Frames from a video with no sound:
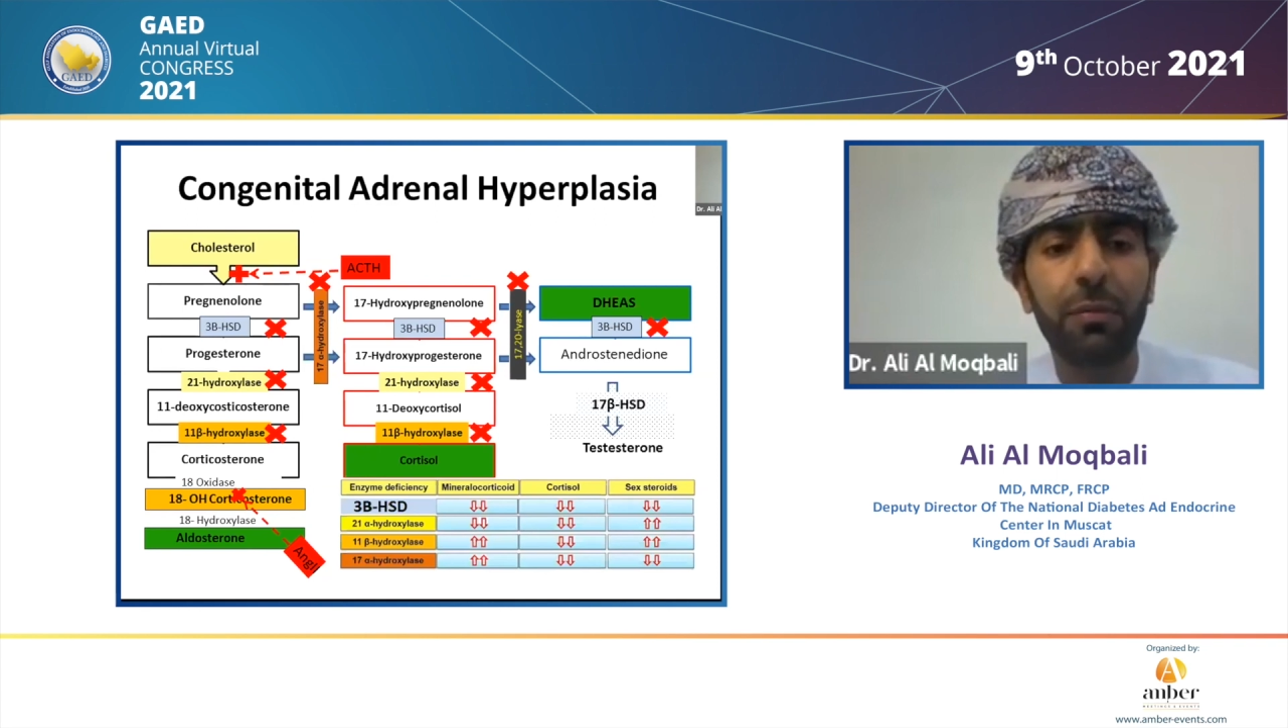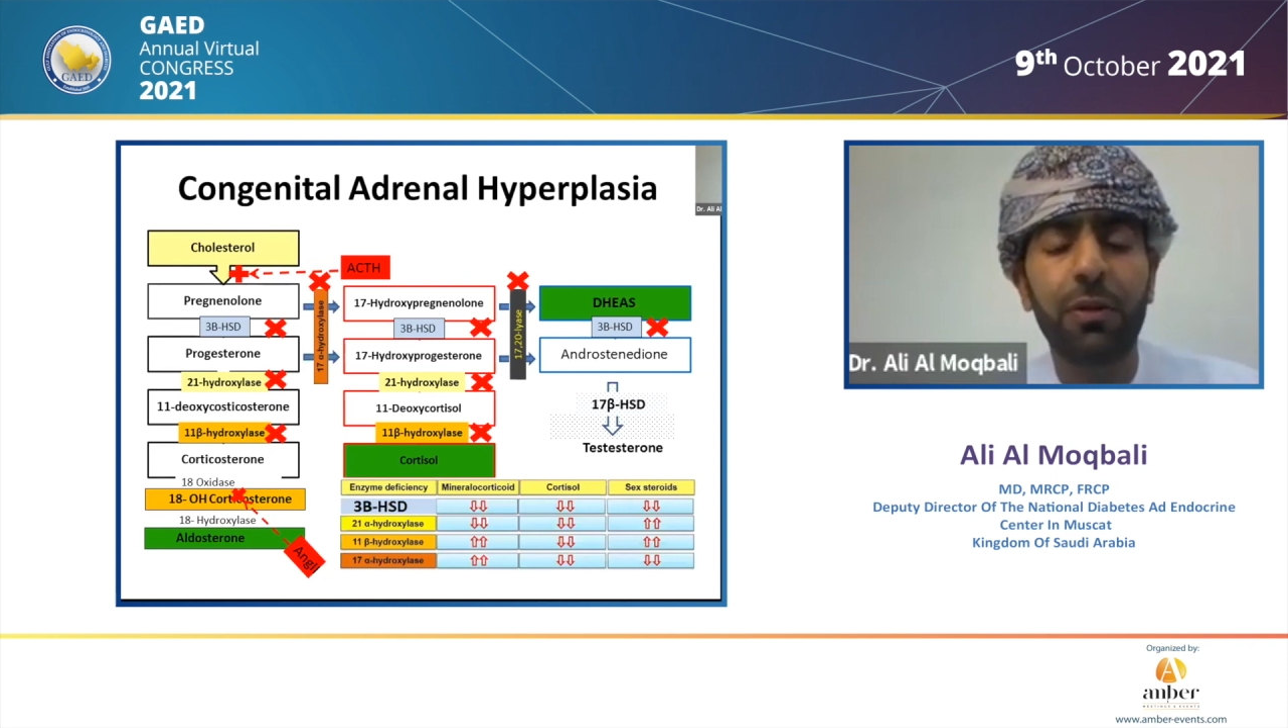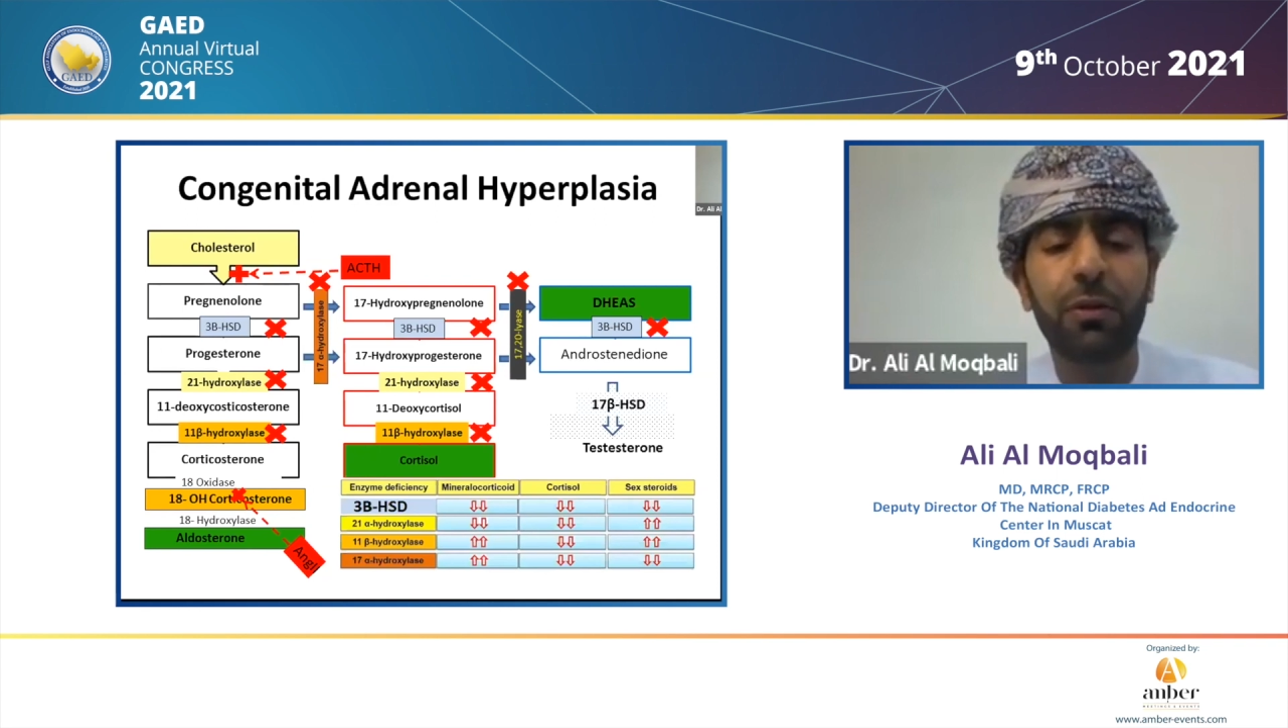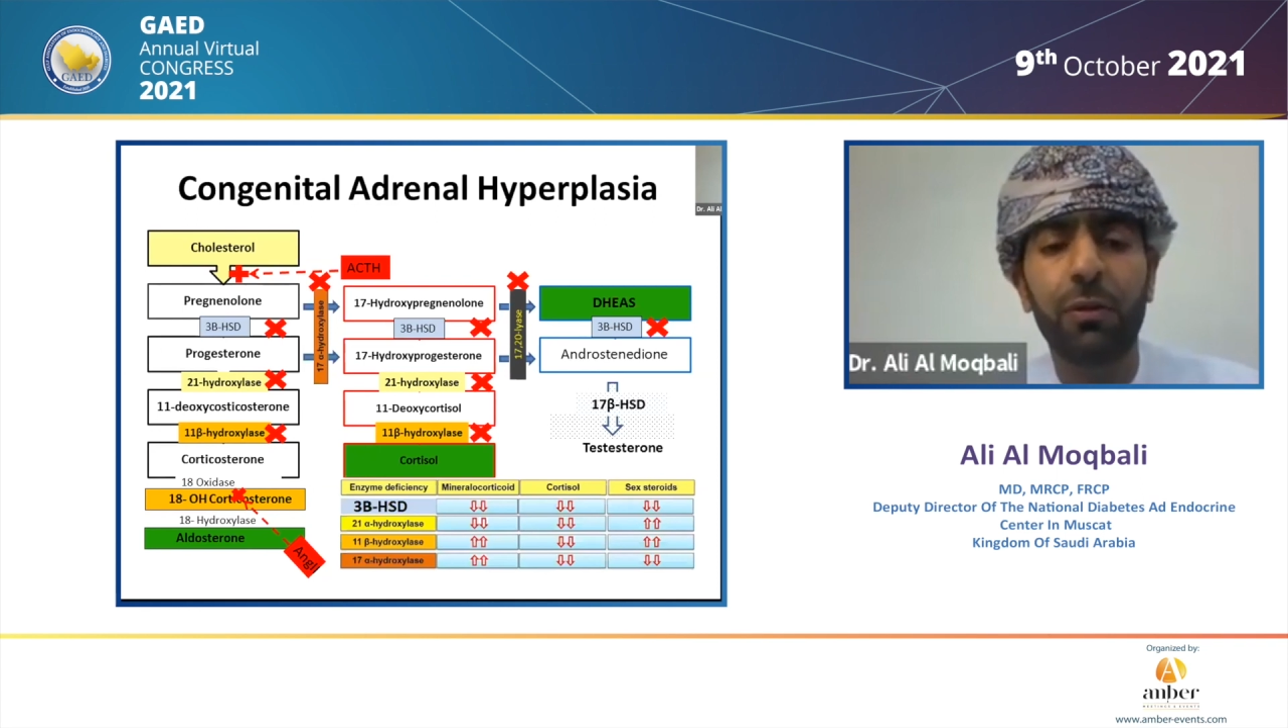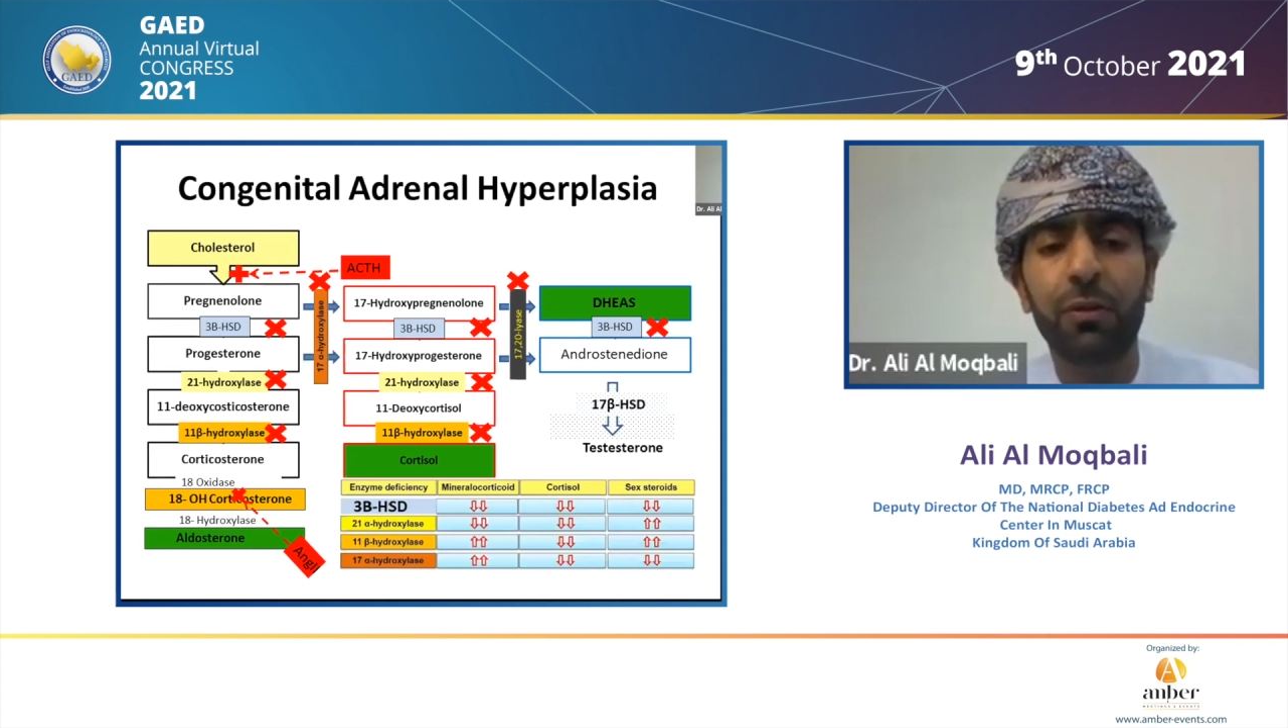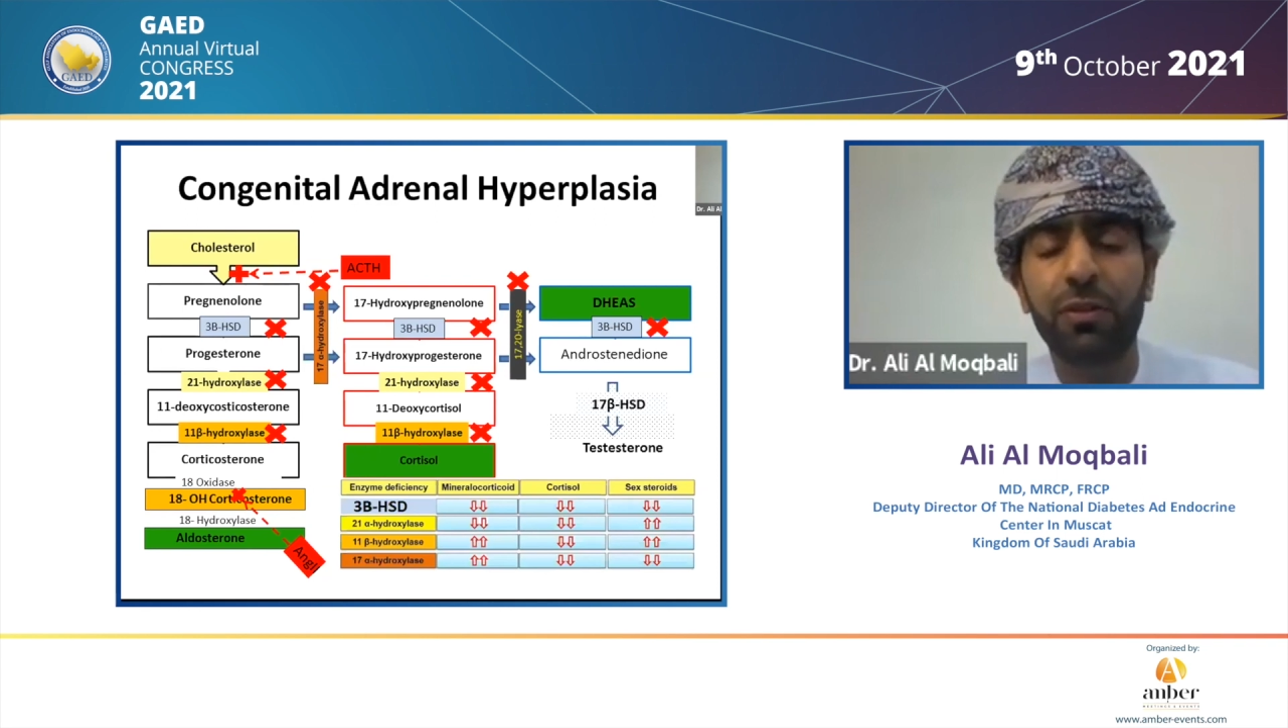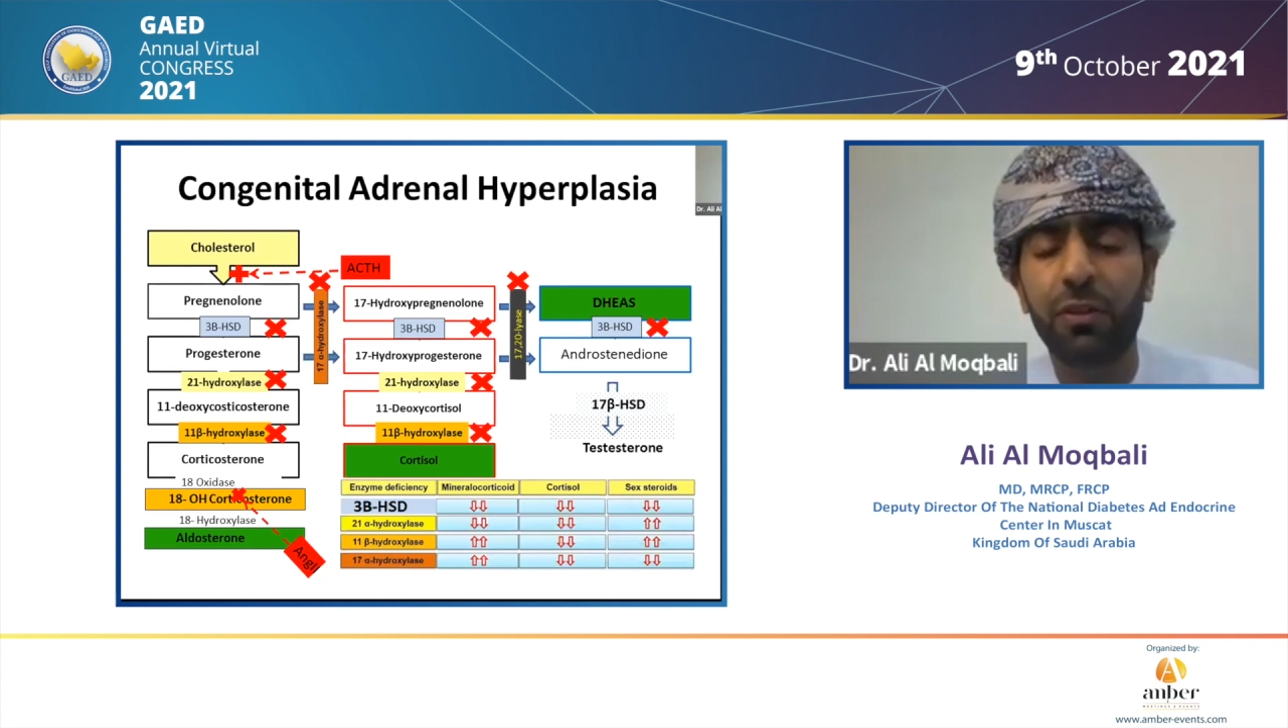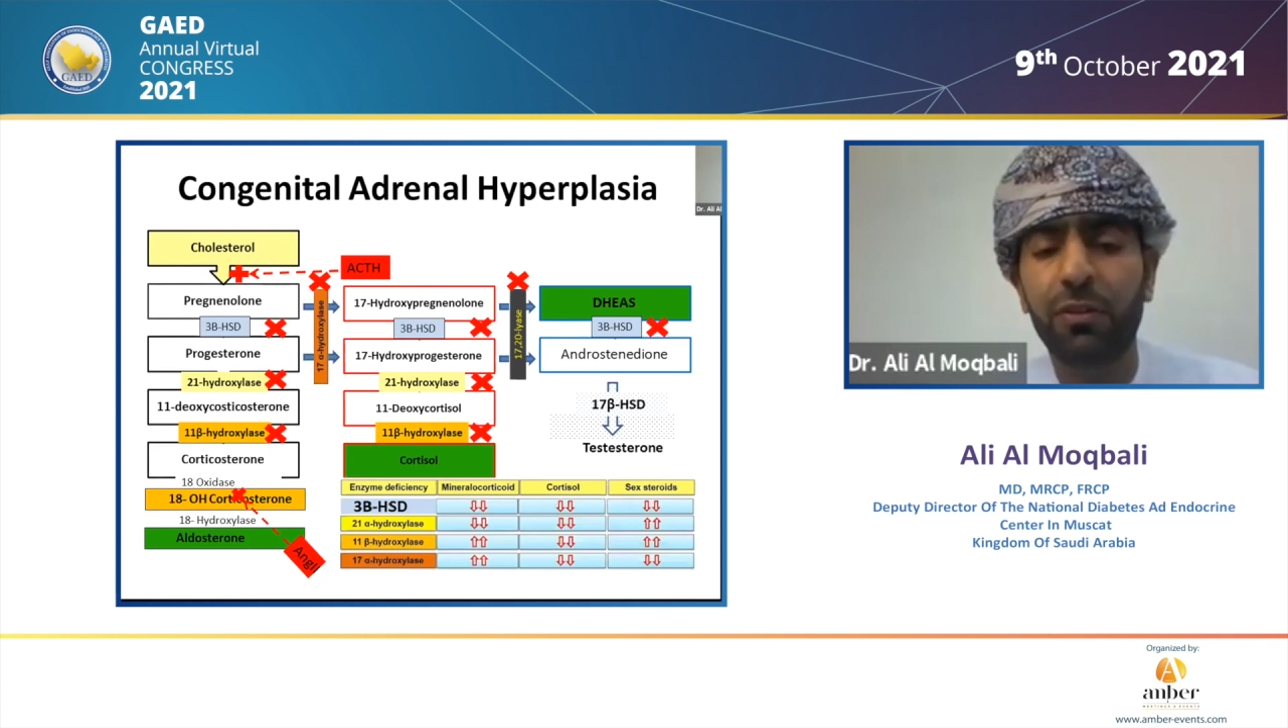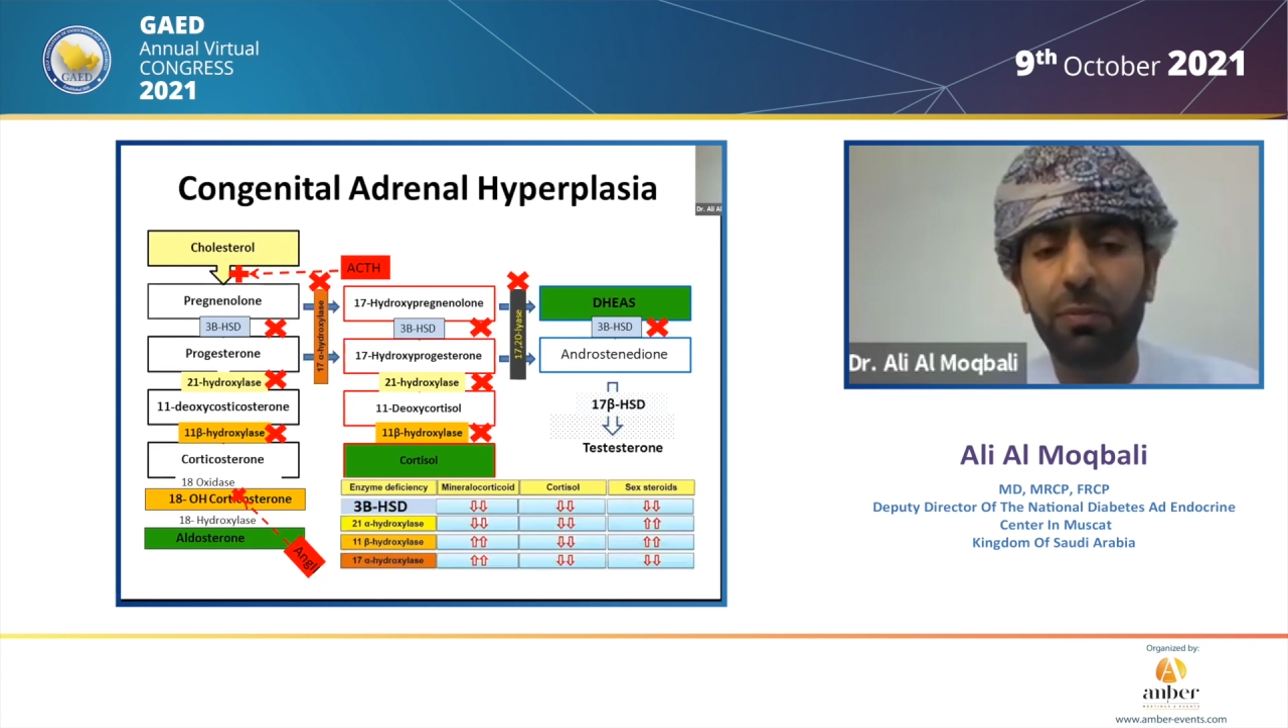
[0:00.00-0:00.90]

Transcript: precursors,